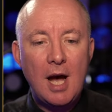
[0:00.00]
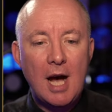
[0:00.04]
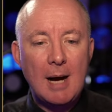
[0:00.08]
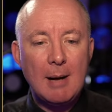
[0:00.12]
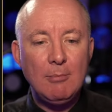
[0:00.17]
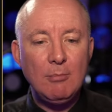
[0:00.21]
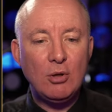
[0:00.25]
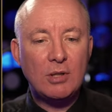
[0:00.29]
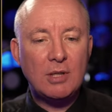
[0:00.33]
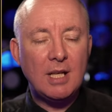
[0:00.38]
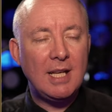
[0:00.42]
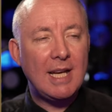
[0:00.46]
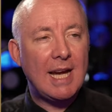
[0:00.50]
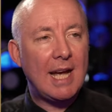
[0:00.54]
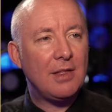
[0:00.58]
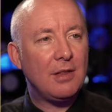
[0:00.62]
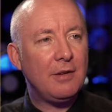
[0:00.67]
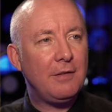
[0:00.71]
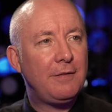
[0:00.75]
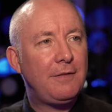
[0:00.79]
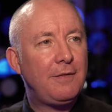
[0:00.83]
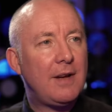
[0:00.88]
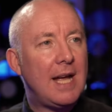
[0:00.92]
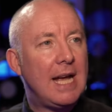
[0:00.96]
I'm looking
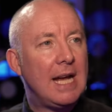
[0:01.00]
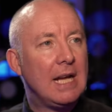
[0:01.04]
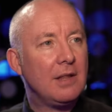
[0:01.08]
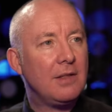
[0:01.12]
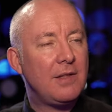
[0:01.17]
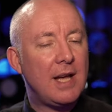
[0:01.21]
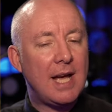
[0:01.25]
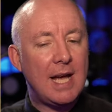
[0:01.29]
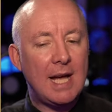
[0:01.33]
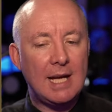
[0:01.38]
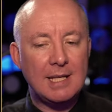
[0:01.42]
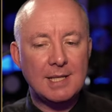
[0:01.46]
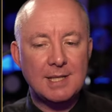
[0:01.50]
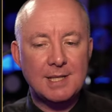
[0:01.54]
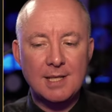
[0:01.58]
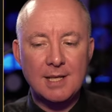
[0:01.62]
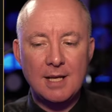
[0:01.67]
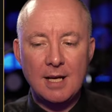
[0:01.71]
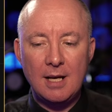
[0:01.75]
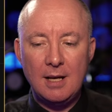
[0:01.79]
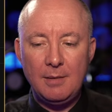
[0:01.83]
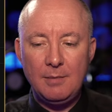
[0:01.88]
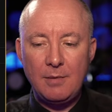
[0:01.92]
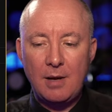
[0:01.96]
at the fact
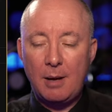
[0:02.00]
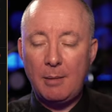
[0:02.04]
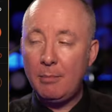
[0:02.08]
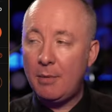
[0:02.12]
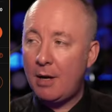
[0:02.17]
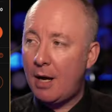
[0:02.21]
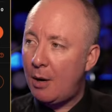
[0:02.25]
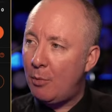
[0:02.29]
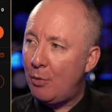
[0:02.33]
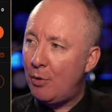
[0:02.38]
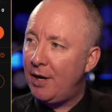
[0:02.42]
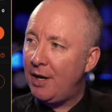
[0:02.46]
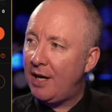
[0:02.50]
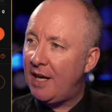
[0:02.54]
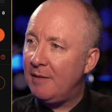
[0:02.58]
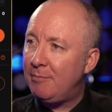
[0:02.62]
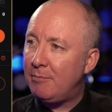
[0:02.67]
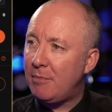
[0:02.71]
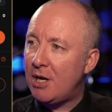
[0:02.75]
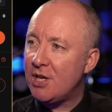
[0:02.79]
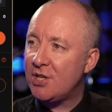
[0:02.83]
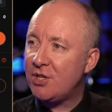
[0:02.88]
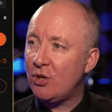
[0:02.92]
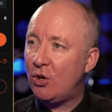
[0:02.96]
that uh, i want to
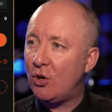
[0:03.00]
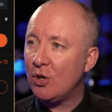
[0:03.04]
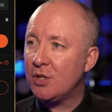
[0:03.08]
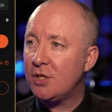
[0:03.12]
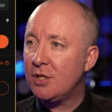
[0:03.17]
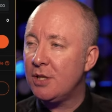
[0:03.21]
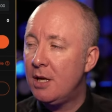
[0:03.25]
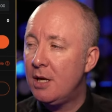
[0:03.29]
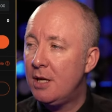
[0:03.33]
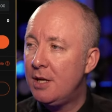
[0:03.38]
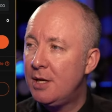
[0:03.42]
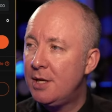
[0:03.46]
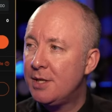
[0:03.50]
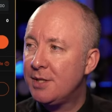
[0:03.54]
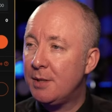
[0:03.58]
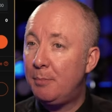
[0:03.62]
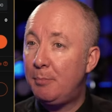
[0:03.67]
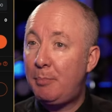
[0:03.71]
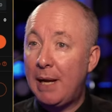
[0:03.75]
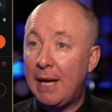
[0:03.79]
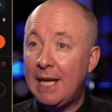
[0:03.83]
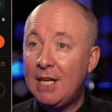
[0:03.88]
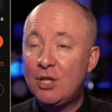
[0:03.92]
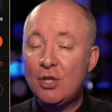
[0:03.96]
give my stocks
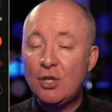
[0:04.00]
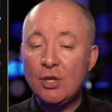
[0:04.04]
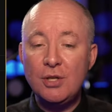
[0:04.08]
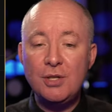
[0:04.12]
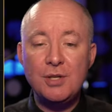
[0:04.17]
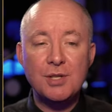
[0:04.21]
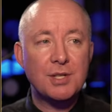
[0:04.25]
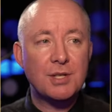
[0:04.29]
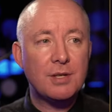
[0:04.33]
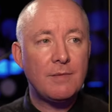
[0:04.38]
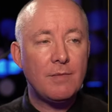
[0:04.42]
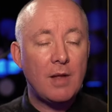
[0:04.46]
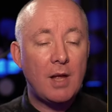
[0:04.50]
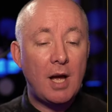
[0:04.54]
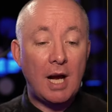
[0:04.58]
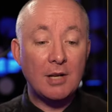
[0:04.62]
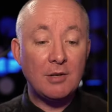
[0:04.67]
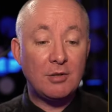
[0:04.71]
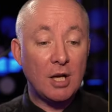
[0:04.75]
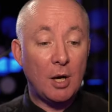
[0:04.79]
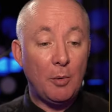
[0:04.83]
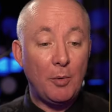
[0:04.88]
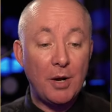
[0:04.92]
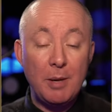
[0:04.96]
some patience.
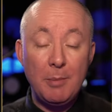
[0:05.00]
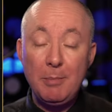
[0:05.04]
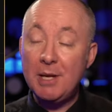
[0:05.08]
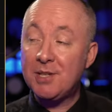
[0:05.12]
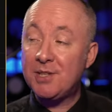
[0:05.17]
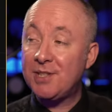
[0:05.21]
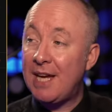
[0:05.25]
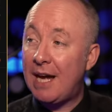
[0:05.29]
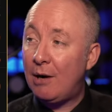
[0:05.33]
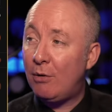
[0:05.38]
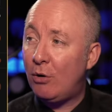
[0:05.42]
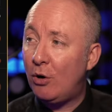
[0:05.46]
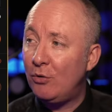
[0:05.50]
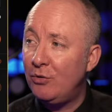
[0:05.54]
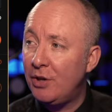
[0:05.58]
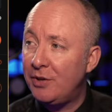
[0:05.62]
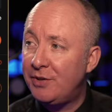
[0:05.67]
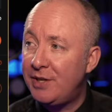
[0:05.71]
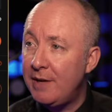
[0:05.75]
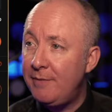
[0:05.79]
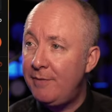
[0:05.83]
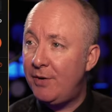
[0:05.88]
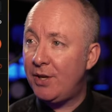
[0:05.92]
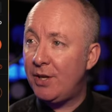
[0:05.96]
I don't want to miss out on
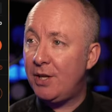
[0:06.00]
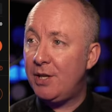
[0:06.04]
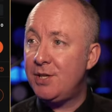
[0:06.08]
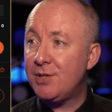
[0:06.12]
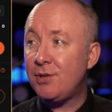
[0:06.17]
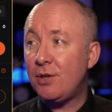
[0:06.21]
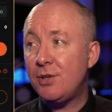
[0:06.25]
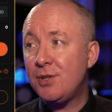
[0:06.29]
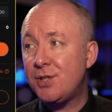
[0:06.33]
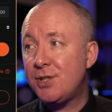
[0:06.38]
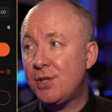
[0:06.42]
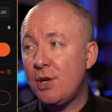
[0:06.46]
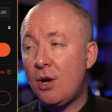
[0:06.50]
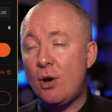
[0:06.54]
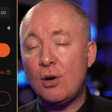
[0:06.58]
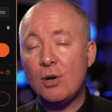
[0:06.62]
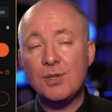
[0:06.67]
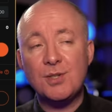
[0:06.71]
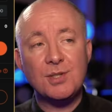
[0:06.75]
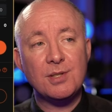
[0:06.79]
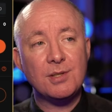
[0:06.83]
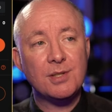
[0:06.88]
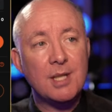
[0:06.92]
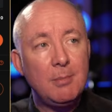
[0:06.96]
the dividends on
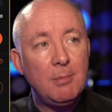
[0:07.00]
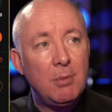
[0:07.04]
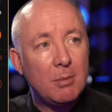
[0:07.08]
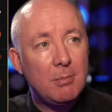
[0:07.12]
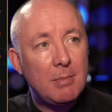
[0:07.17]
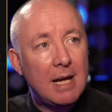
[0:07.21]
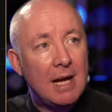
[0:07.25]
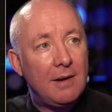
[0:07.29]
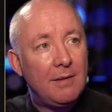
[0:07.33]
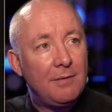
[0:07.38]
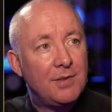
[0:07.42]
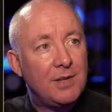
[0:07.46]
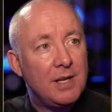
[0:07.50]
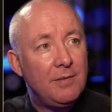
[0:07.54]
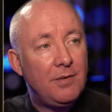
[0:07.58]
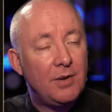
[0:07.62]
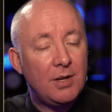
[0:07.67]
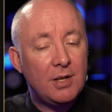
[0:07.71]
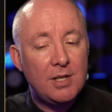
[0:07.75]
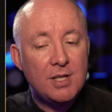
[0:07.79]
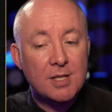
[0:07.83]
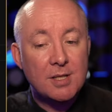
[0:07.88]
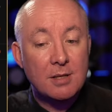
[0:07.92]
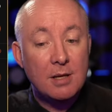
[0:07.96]
stocks. Some of them have
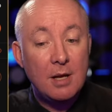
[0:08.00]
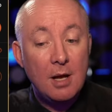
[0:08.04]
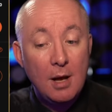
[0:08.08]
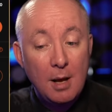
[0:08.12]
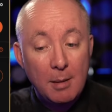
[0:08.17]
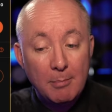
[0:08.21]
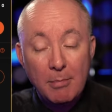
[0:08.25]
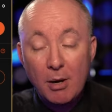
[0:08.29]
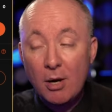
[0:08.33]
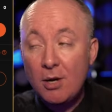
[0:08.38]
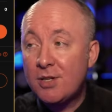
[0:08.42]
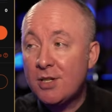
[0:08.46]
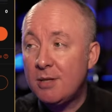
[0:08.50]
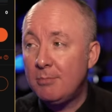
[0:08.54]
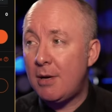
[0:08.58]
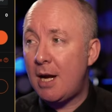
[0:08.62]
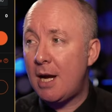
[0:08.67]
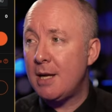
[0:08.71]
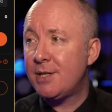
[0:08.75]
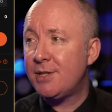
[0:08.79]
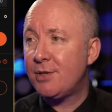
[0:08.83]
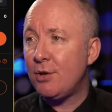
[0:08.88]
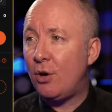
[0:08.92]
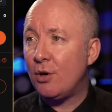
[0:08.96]
dividends. Most of
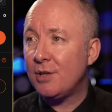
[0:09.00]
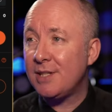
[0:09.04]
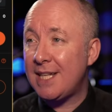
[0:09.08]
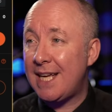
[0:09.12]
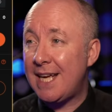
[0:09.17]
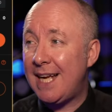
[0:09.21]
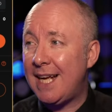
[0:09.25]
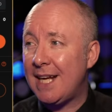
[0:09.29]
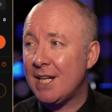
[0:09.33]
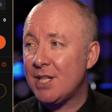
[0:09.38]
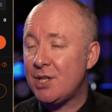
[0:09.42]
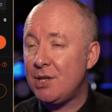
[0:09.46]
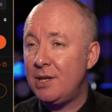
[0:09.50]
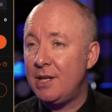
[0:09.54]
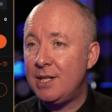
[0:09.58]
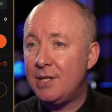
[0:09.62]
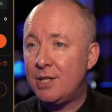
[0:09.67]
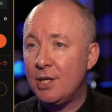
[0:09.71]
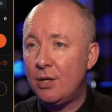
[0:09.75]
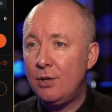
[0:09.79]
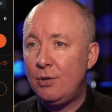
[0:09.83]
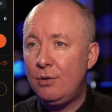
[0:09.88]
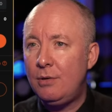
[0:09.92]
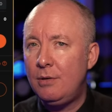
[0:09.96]
my stocks actually
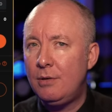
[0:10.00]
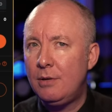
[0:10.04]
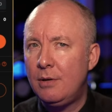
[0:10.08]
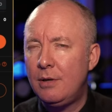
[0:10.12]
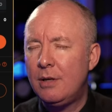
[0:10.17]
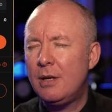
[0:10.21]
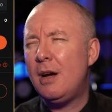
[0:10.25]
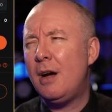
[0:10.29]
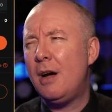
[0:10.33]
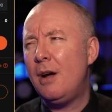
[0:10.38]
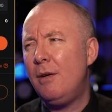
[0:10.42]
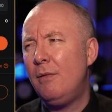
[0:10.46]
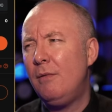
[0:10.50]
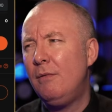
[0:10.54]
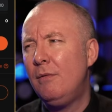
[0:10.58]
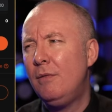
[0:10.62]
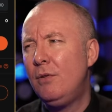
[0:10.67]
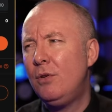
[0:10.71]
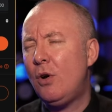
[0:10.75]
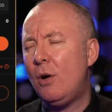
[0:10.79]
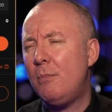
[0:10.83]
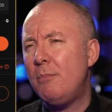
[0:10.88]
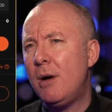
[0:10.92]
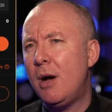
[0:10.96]
do. No,
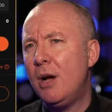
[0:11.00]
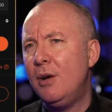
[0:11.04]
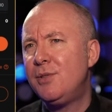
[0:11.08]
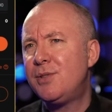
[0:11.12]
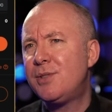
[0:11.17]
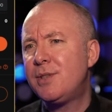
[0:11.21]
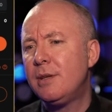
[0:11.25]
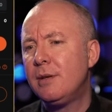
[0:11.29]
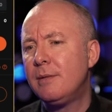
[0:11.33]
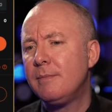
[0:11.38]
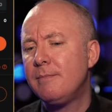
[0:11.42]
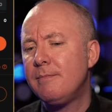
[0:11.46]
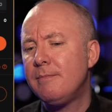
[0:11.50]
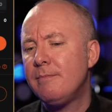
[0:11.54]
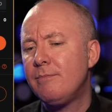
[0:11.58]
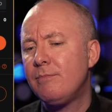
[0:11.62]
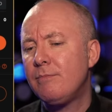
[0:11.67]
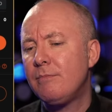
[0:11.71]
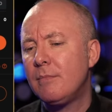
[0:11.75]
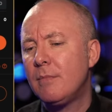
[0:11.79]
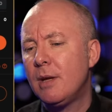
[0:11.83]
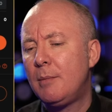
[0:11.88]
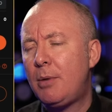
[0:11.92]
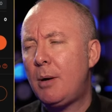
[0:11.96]
not most.
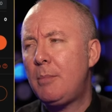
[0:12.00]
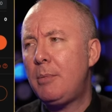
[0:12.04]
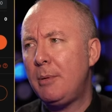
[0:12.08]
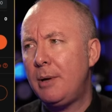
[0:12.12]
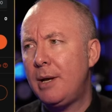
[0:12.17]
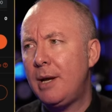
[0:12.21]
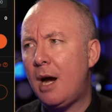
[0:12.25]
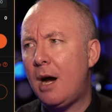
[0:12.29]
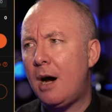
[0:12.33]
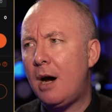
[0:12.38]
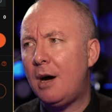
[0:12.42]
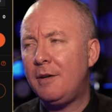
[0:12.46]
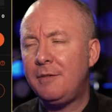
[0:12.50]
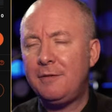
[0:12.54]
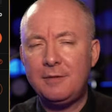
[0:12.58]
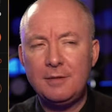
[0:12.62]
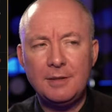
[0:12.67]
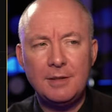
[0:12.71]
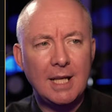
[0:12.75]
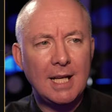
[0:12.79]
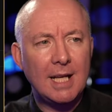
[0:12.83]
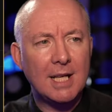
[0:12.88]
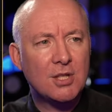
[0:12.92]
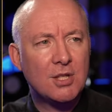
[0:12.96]
Probably
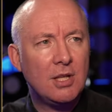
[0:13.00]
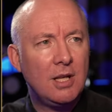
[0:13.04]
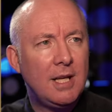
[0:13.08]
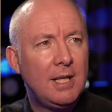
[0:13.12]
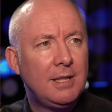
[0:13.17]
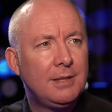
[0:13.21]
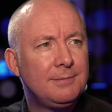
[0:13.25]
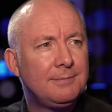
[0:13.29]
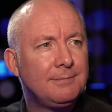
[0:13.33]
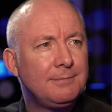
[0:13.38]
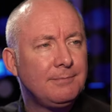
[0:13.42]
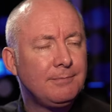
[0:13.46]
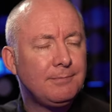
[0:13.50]
half, actually.